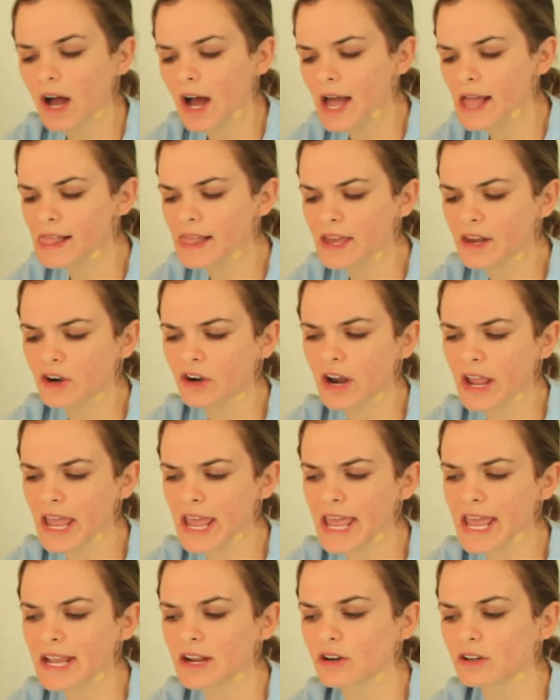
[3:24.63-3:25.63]
highlighter,
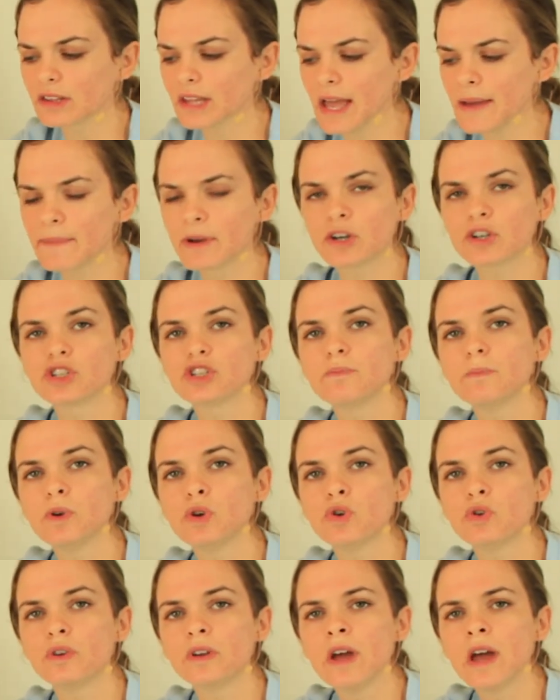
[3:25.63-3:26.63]
egg, or lemon or
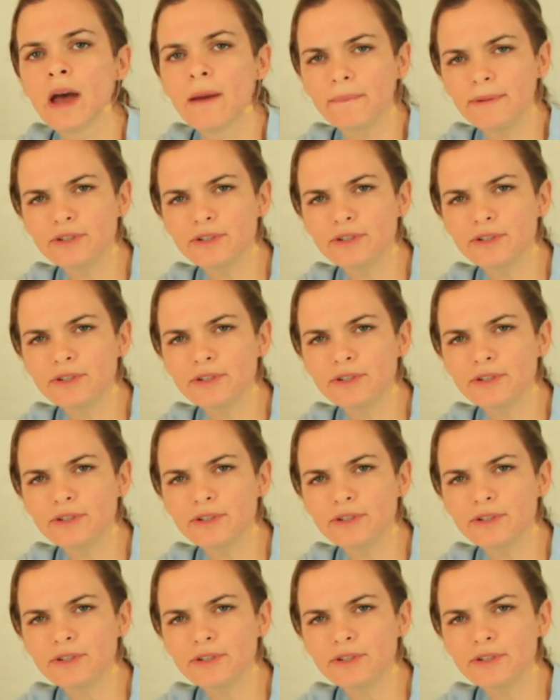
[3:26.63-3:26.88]
spoon,